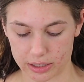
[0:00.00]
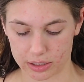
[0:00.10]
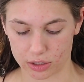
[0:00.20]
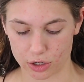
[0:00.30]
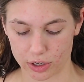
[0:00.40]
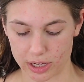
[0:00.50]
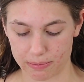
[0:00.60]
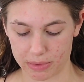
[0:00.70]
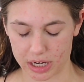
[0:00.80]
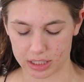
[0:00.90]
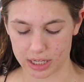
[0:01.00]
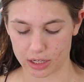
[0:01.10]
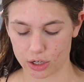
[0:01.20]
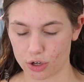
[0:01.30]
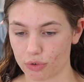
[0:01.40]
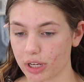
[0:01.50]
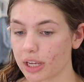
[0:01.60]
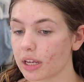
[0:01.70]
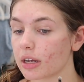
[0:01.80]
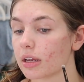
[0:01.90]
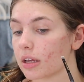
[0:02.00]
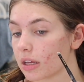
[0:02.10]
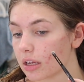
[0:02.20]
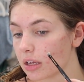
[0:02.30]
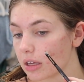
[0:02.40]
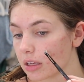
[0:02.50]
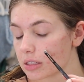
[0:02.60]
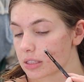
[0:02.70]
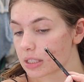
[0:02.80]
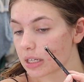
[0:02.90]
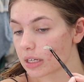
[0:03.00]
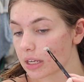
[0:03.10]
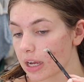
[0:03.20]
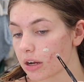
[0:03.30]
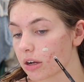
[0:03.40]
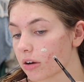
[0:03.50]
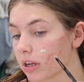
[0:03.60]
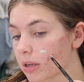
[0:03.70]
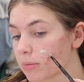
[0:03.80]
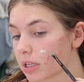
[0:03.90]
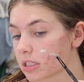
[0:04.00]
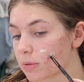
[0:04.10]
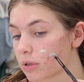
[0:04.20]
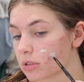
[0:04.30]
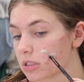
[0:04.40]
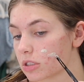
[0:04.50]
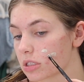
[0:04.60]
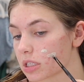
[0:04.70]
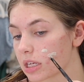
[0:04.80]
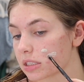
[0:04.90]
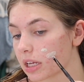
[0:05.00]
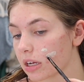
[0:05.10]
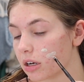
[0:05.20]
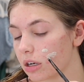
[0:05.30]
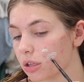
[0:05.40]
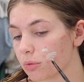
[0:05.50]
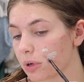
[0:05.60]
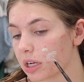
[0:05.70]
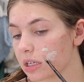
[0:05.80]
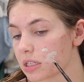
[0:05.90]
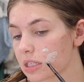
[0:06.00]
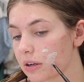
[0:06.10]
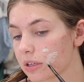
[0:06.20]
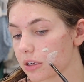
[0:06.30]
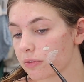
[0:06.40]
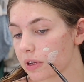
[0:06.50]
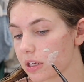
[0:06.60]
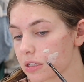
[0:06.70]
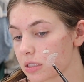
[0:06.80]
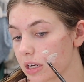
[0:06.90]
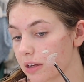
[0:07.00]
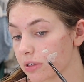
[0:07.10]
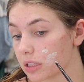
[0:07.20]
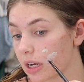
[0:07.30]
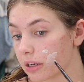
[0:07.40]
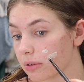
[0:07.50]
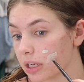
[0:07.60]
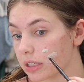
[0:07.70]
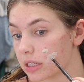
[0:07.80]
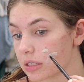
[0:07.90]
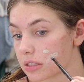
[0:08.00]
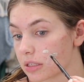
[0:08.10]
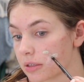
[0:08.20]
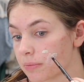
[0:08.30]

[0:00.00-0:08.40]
this cream, and it's like a green skincare cream that's supposed to just like take all the redness out of your face, and I have a lot of redness